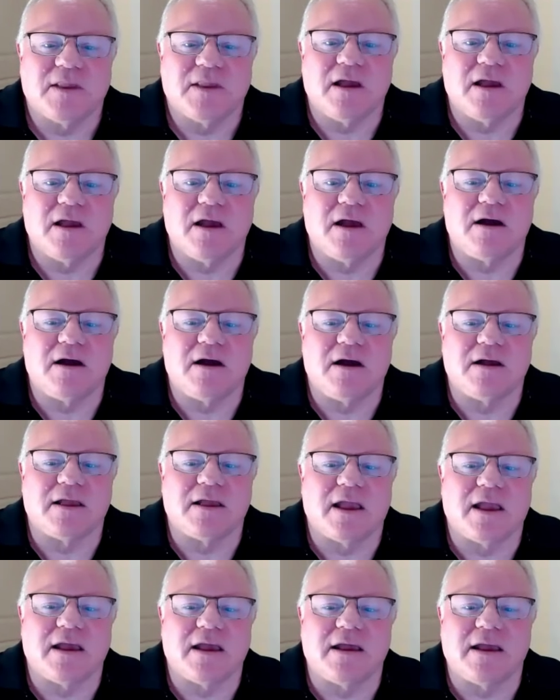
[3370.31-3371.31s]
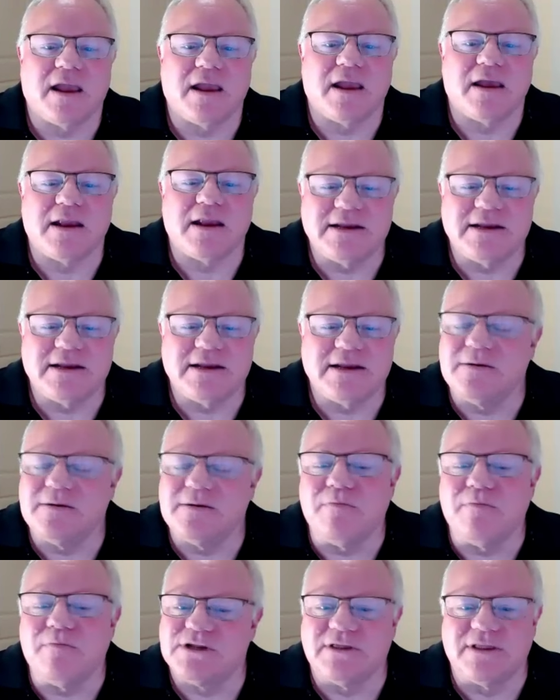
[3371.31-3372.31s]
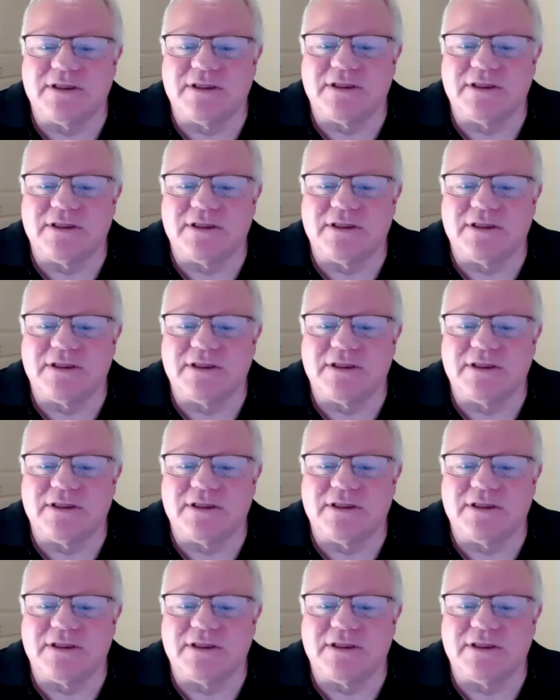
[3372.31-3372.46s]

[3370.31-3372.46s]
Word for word: and I didn't mention